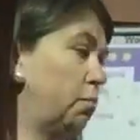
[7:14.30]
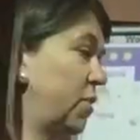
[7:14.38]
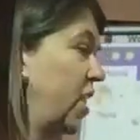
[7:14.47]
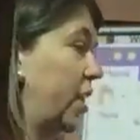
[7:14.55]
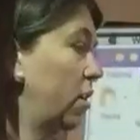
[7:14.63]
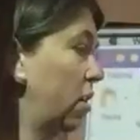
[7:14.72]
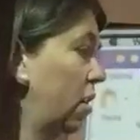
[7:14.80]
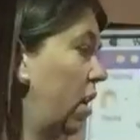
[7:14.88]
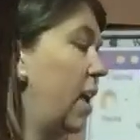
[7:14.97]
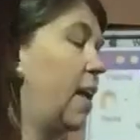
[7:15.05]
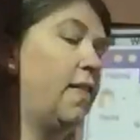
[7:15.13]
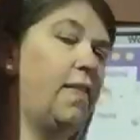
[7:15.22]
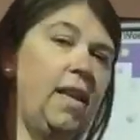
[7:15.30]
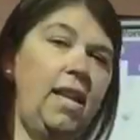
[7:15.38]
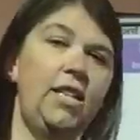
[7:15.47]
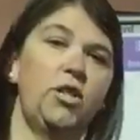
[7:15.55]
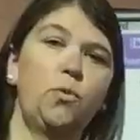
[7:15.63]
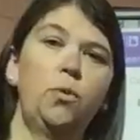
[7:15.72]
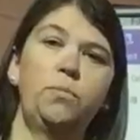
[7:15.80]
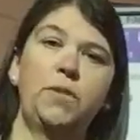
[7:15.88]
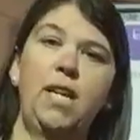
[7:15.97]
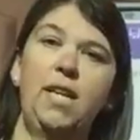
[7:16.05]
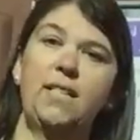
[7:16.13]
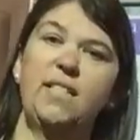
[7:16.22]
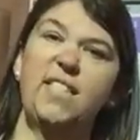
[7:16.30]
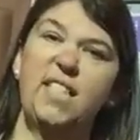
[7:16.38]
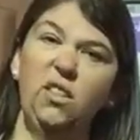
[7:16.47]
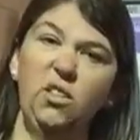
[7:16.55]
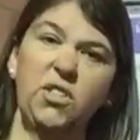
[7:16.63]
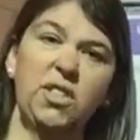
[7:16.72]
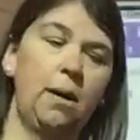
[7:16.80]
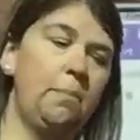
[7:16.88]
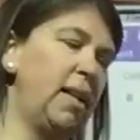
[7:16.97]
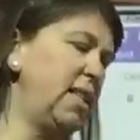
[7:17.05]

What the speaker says: deer, then he swoops in and steals some.